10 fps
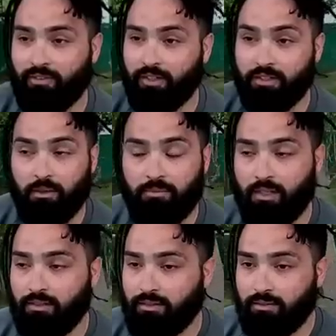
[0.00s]
Should he get
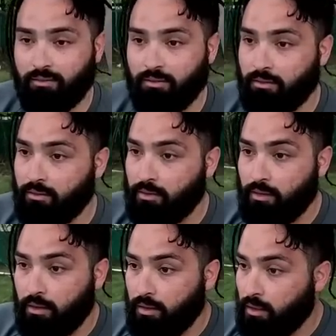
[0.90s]
it back? I heard that he
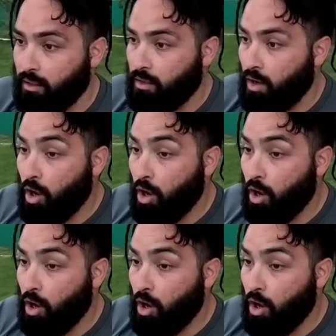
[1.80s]
get it back.